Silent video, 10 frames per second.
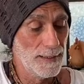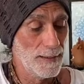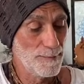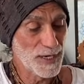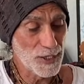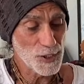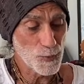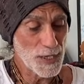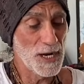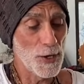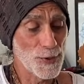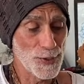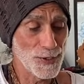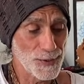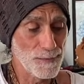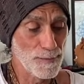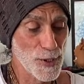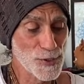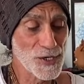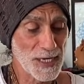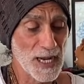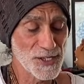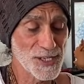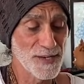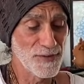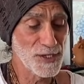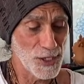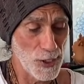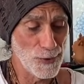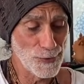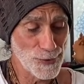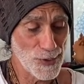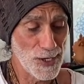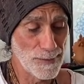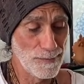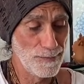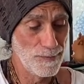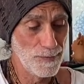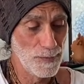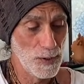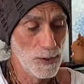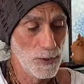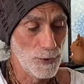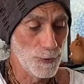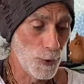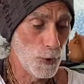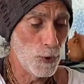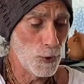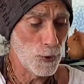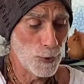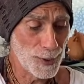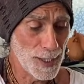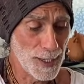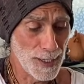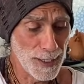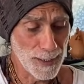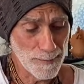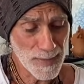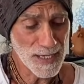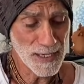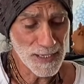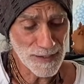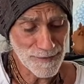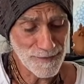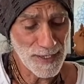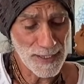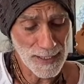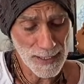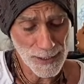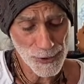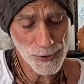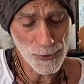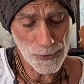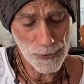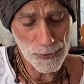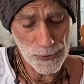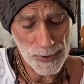Because we know that music has 7 tones, right? Do, re, mi, fa, sol,